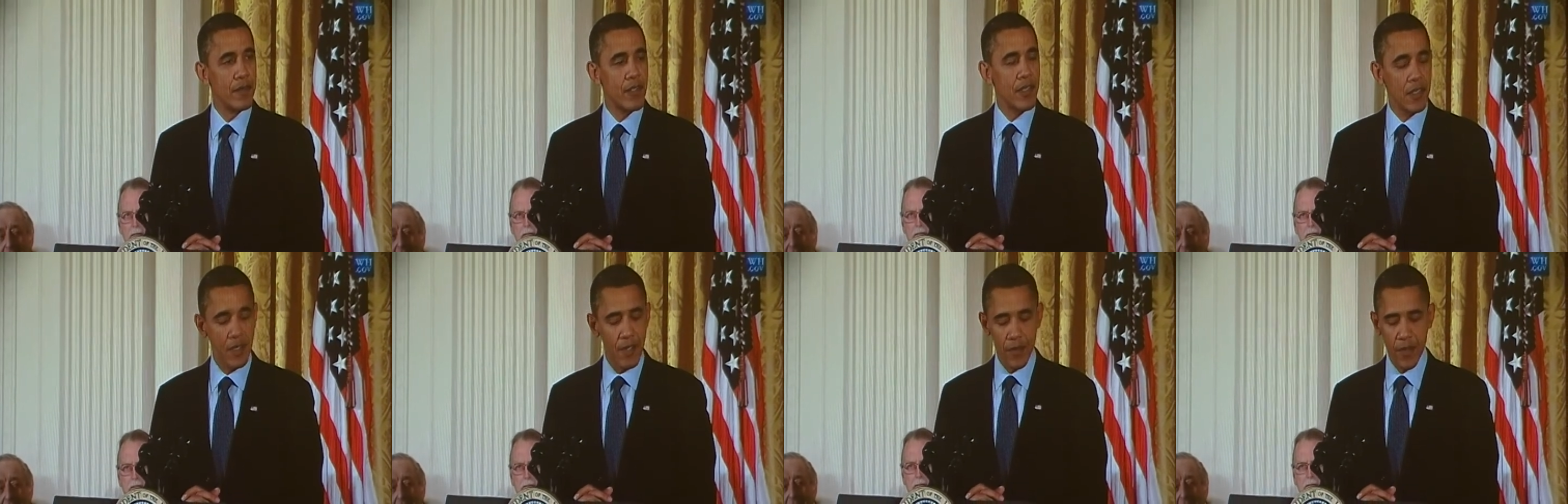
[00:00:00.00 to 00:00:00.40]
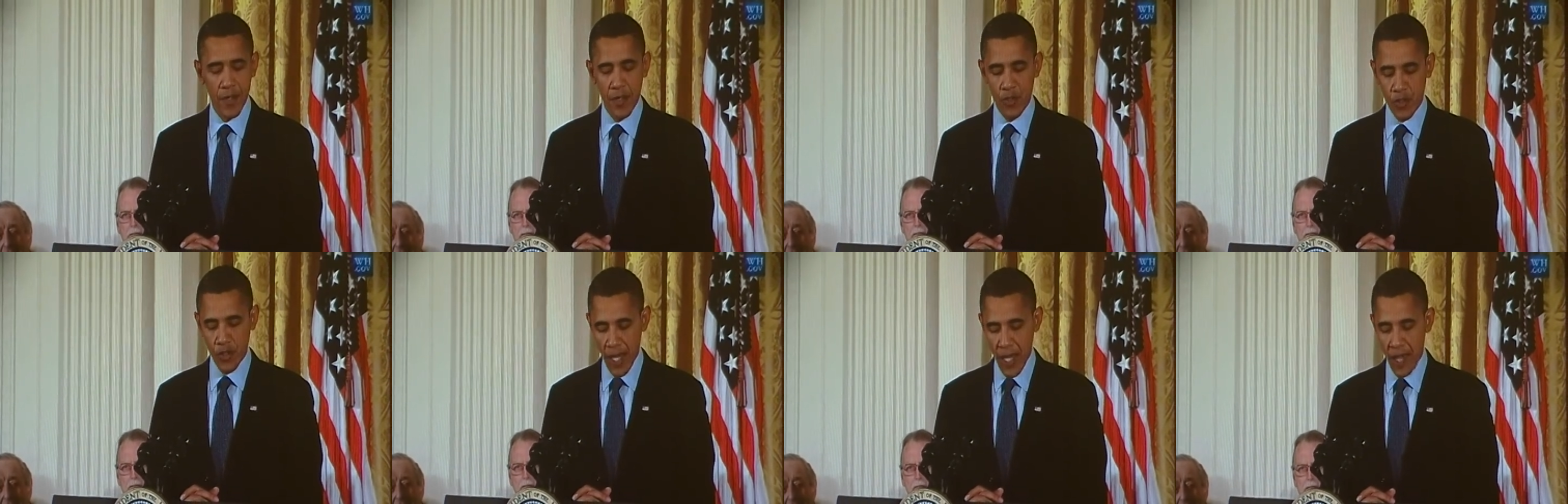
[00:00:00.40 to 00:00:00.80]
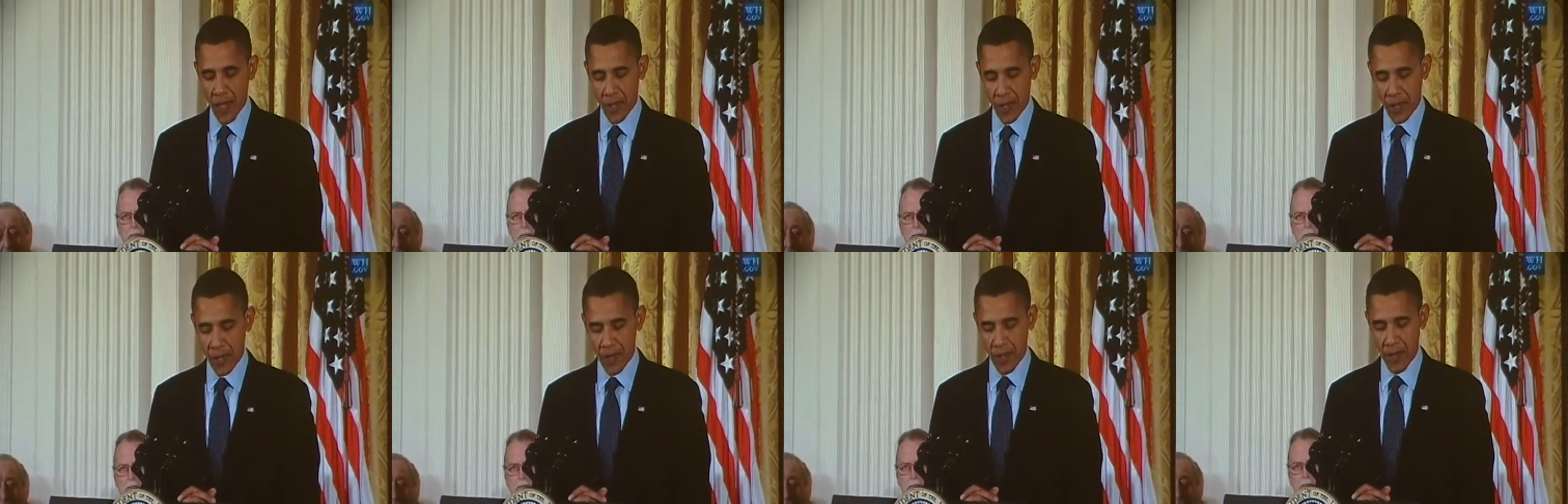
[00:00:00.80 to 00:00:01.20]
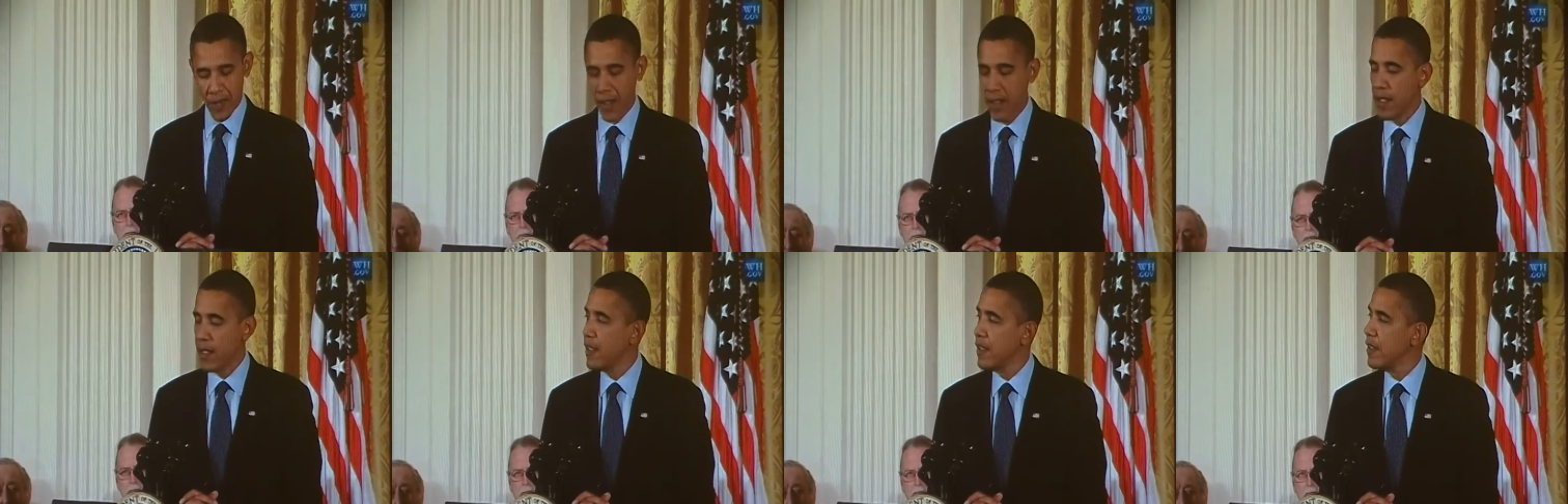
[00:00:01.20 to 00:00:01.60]
significant challenge
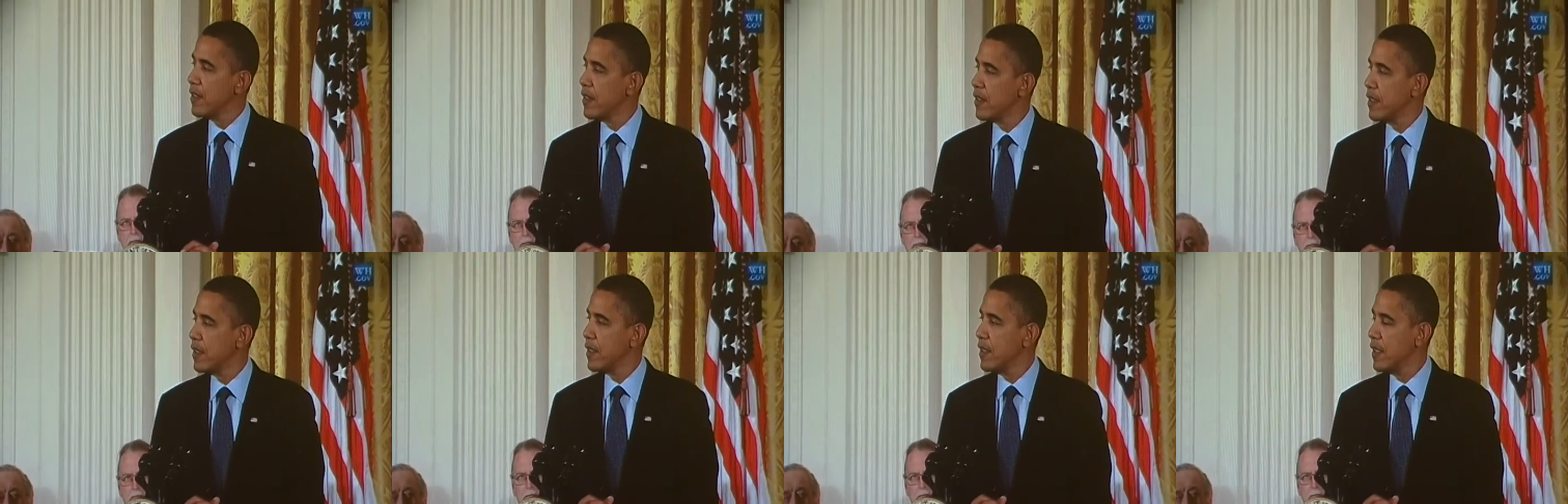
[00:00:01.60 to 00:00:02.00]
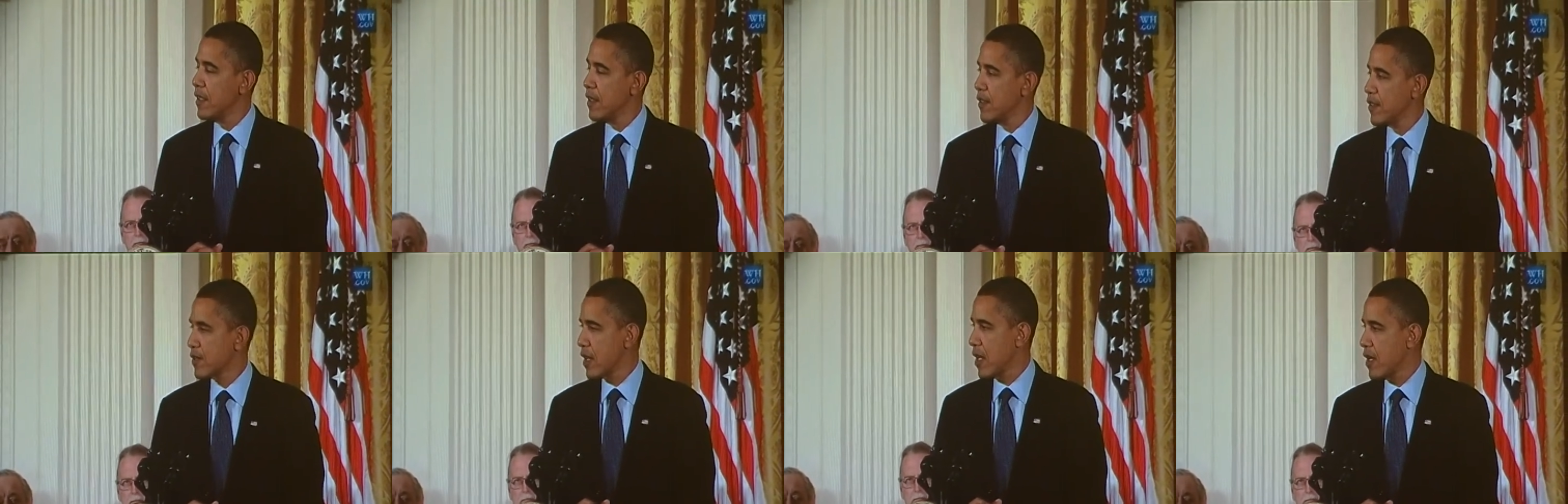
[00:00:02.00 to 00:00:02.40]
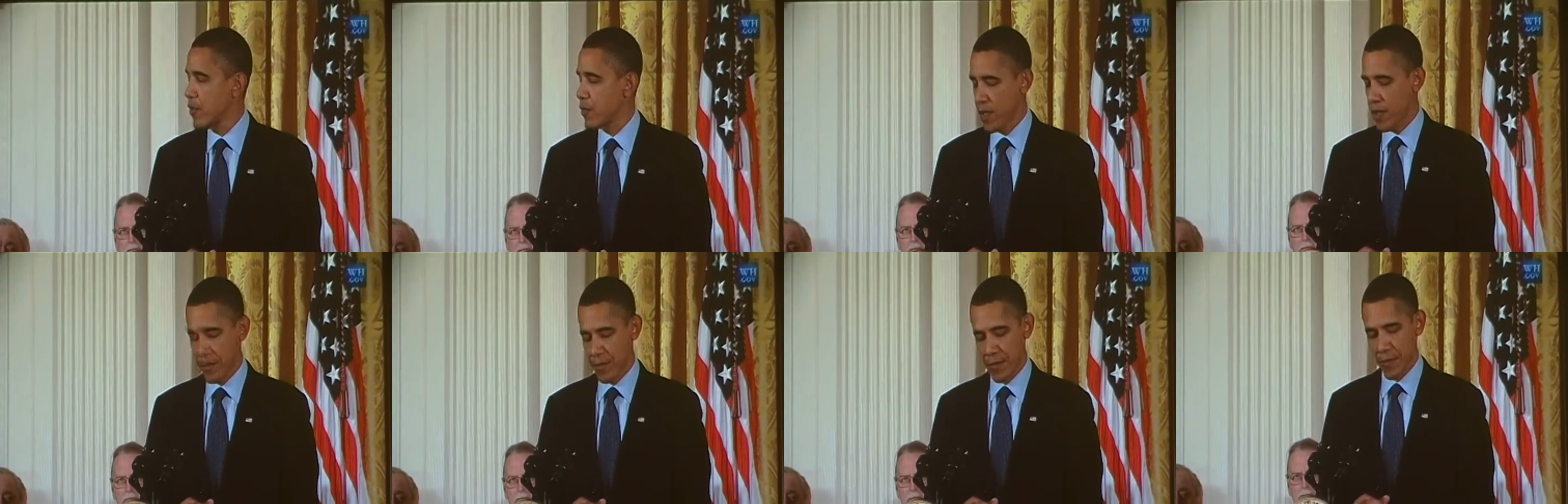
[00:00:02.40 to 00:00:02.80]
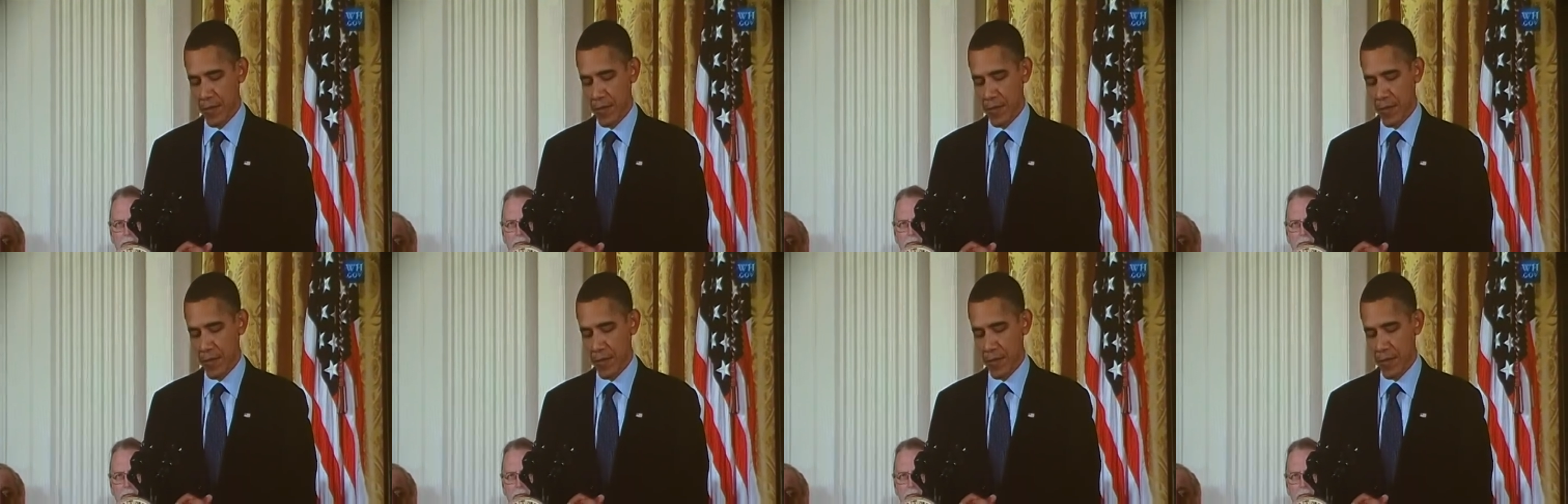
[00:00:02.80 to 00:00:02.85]
in this country,